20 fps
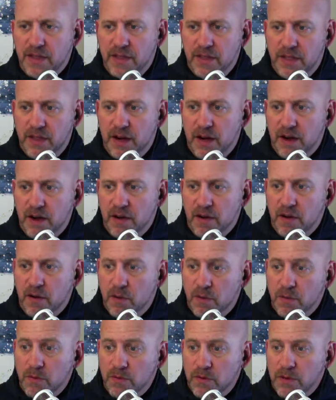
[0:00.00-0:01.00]

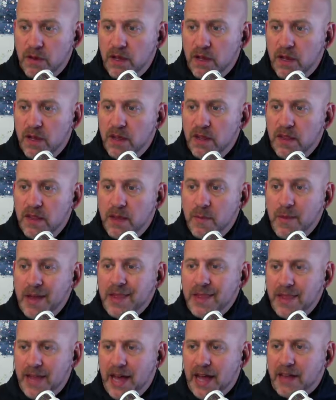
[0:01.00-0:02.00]
they may
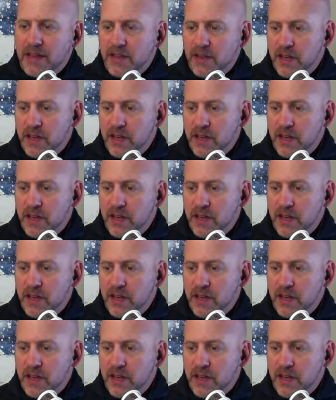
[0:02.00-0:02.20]
lack